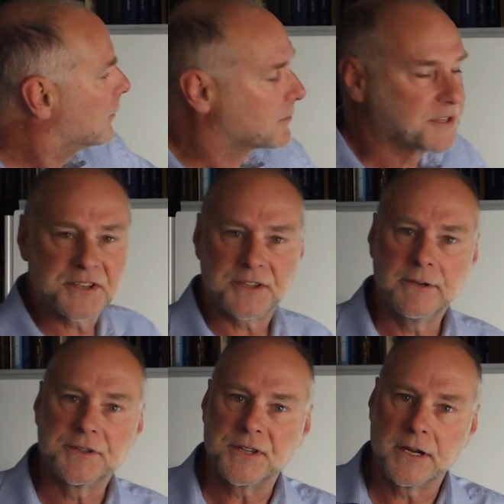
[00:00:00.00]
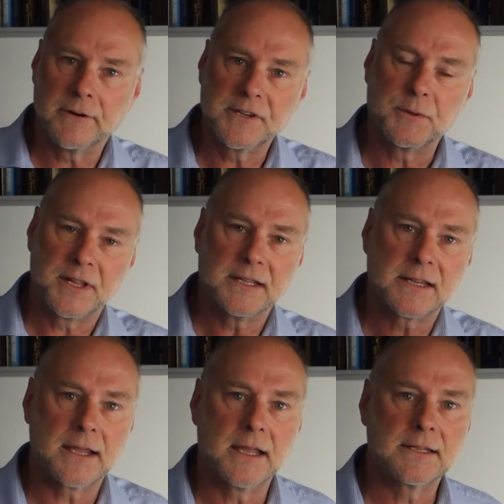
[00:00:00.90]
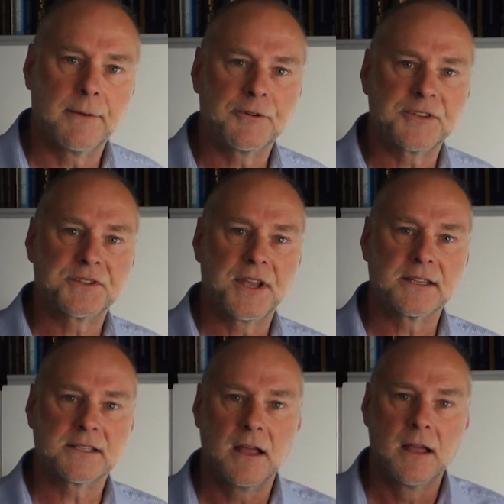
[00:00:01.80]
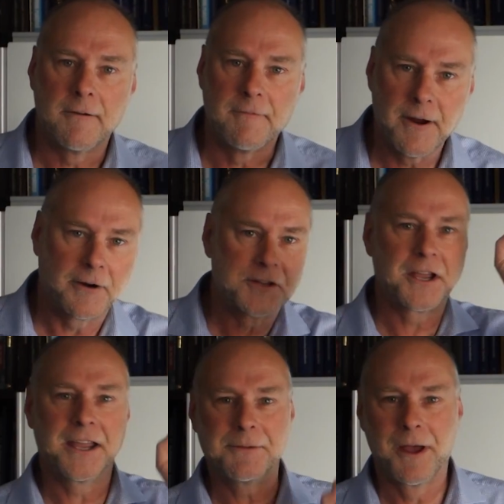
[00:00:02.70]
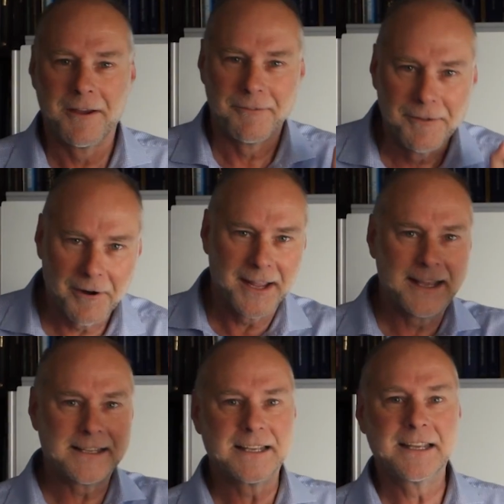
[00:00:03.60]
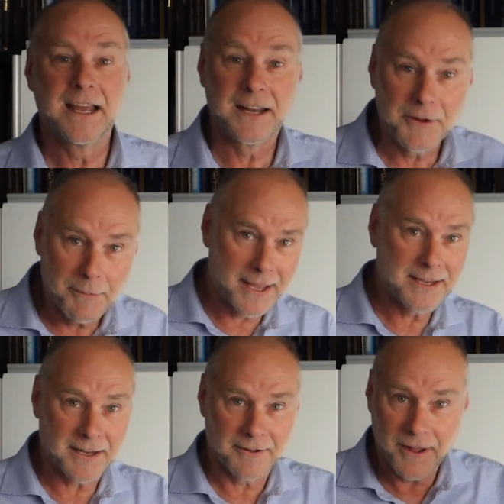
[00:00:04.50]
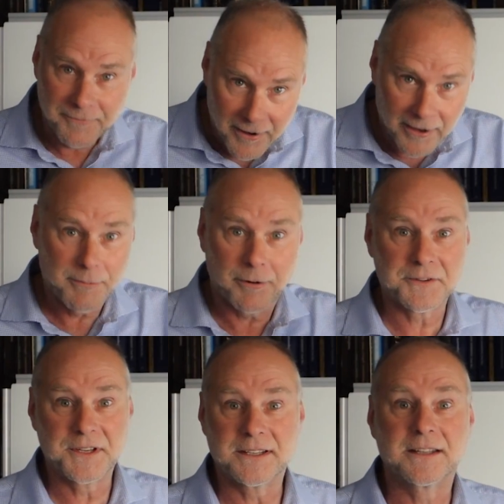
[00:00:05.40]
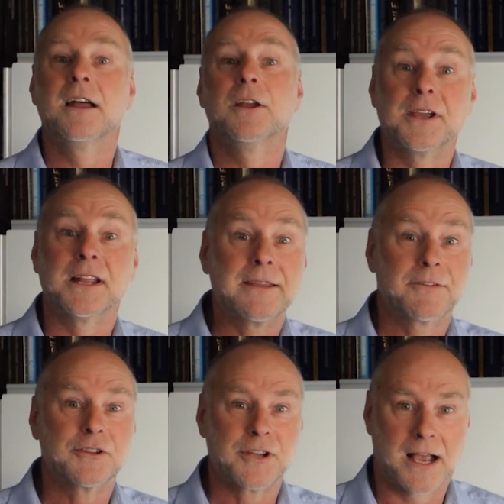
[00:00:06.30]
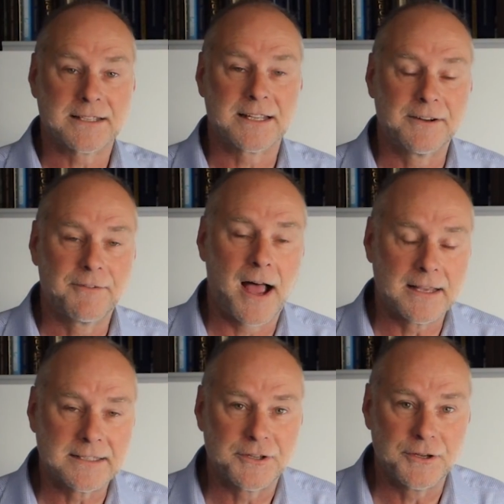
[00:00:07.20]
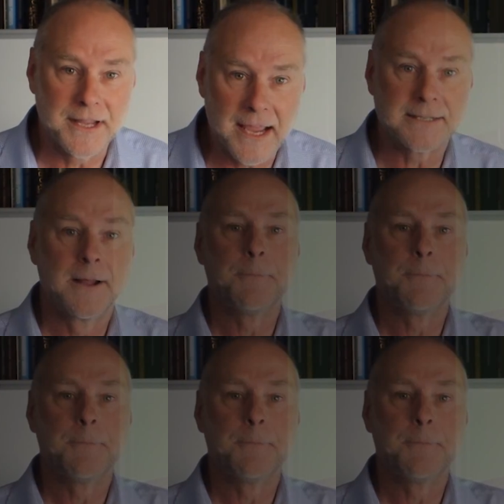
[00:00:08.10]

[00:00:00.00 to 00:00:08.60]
Resistor in series with the intake air temperature sensor, very cheap, very easy, and if you make it a variable resistor, you can even adjust the advance that you get.